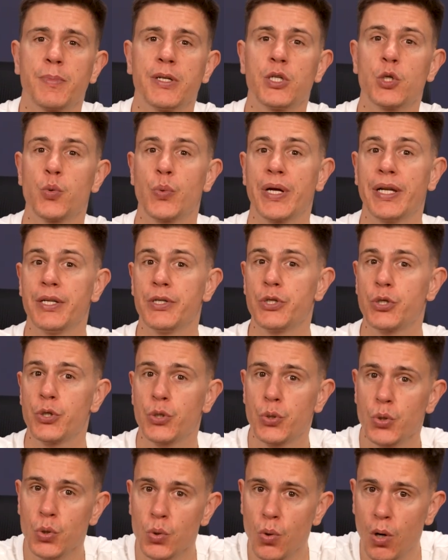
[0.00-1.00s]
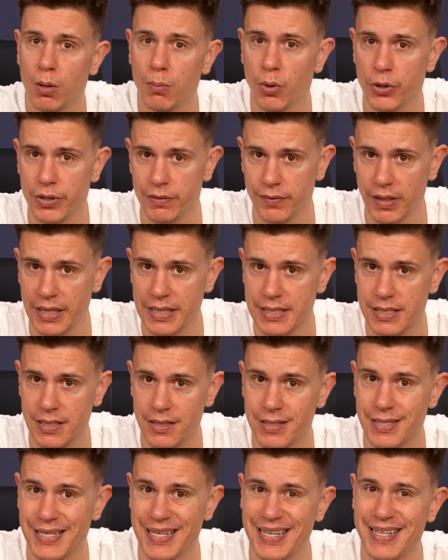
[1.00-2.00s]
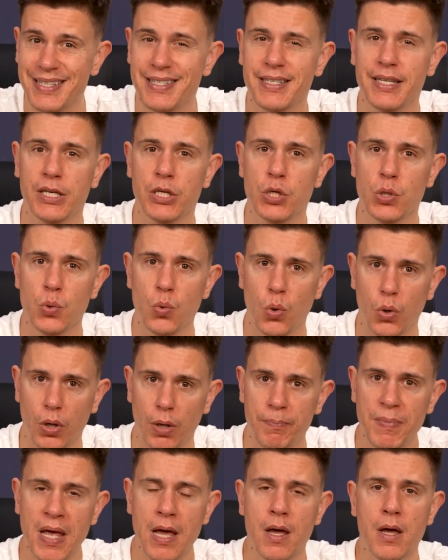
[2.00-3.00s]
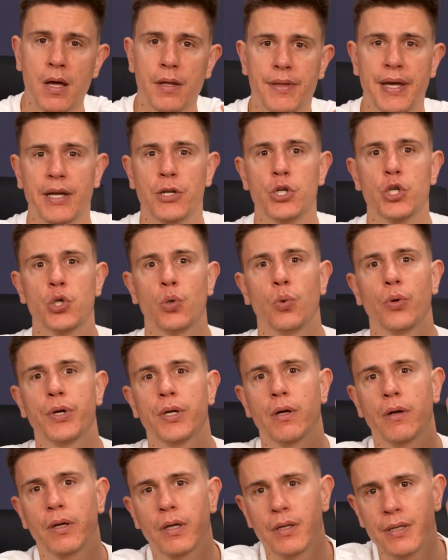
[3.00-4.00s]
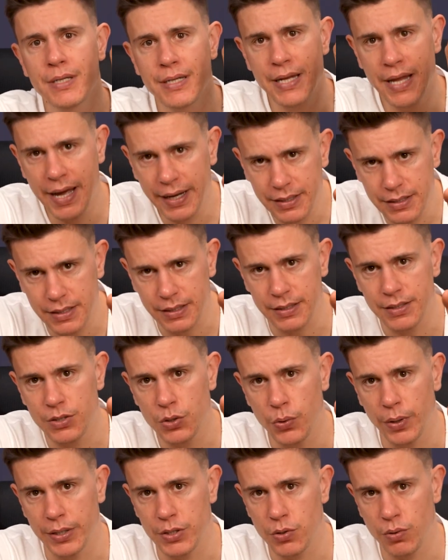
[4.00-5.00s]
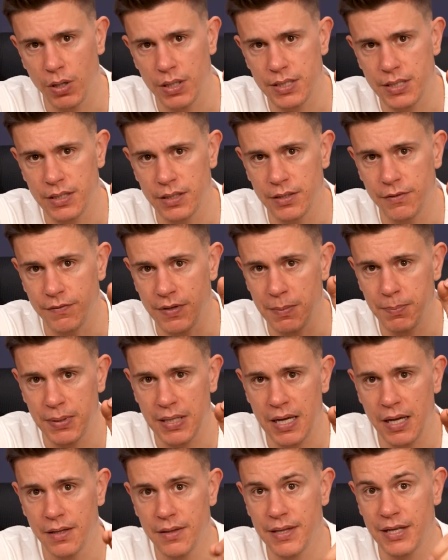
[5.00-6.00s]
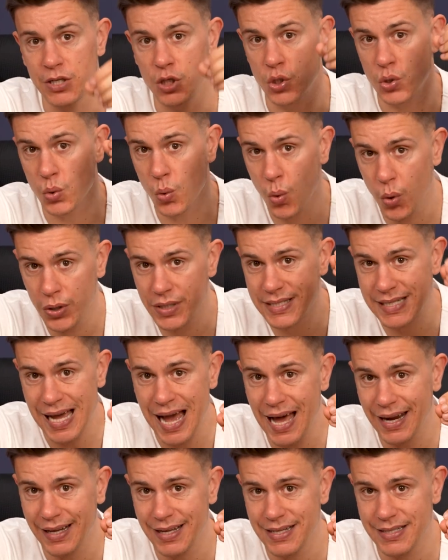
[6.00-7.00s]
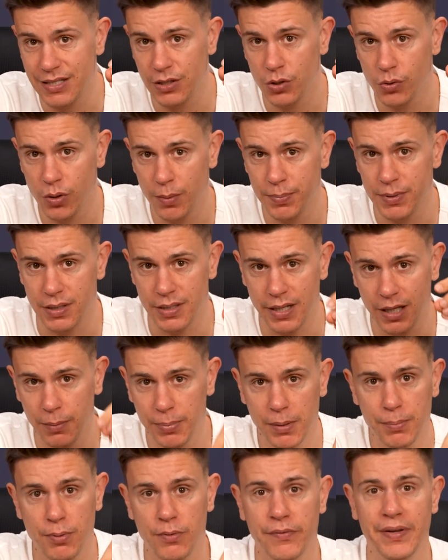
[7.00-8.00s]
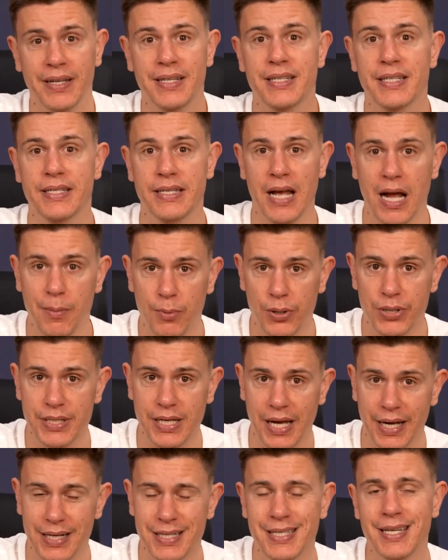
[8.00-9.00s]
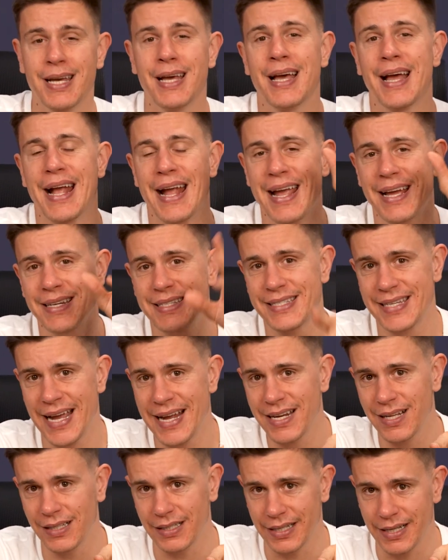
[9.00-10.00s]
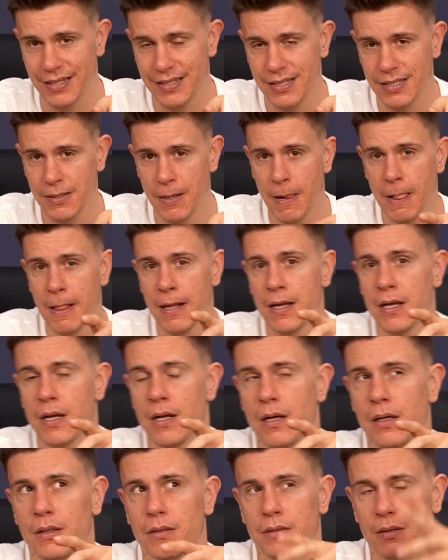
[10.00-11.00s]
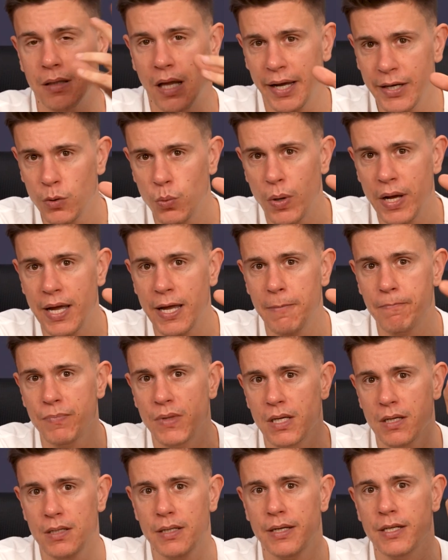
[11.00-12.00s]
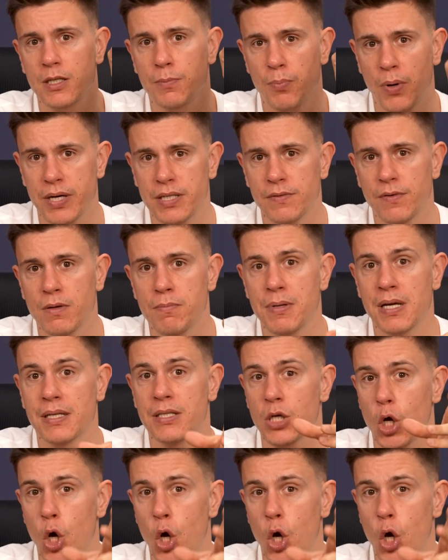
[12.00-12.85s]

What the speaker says: between two or more devices is secure. They ensure you're connected to a trusted VPN, that your data is encrypted, helping prevent cyber attacks and data leaks. Lightway is ExpressVPN's